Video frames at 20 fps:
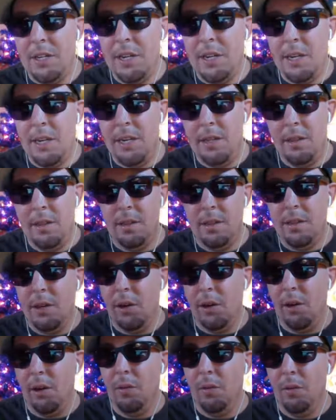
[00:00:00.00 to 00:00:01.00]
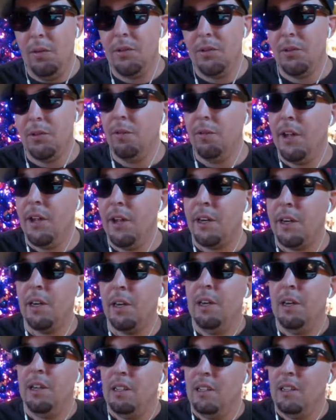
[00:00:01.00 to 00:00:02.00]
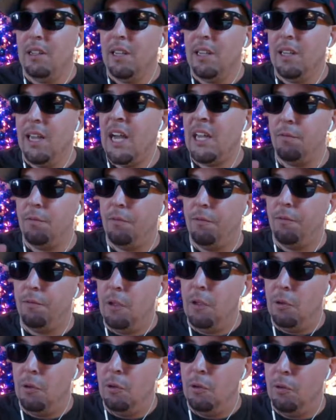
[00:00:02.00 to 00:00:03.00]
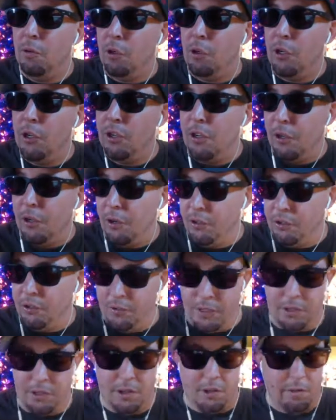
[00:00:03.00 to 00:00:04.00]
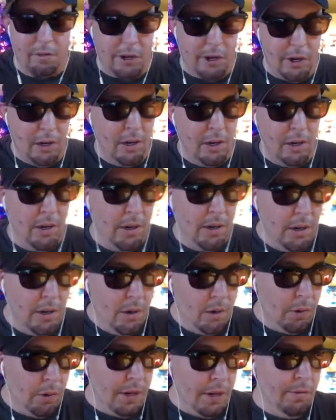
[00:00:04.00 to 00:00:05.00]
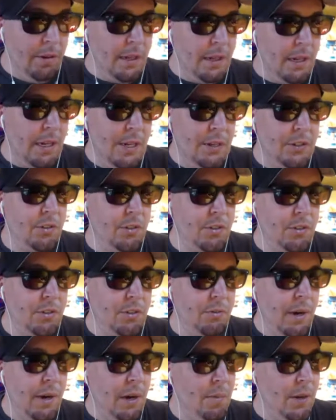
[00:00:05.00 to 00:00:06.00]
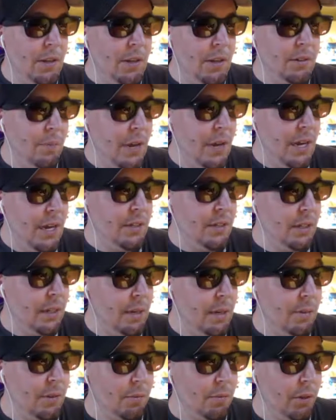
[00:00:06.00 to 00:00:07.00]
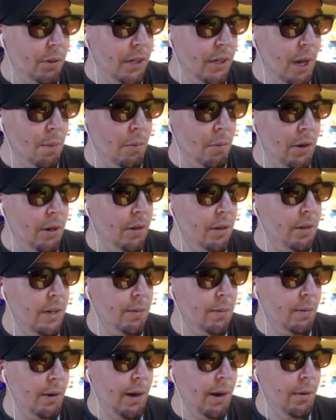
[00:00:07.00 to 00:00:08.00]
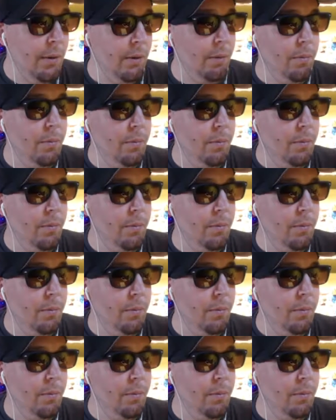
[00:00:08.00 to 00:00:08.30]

it's sad to see the sort of like last few good years of his career, where even he's surrounded by this amazing team. He's really got a pretty good team around him.